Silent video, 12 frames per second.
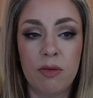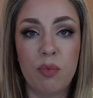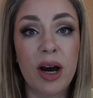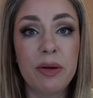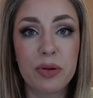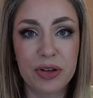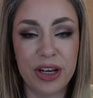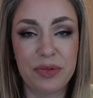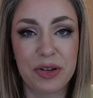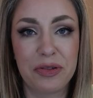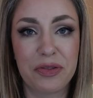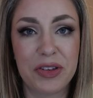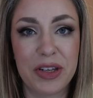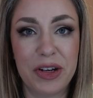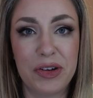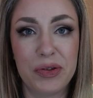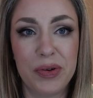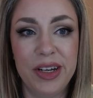My perception of the
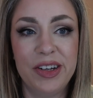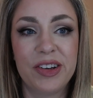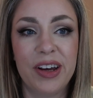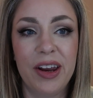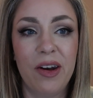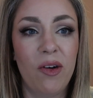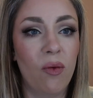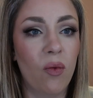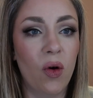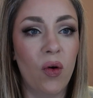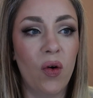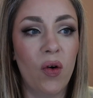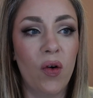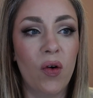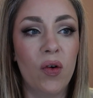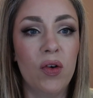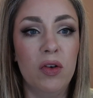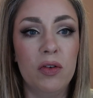situation
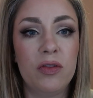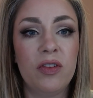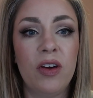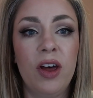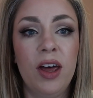was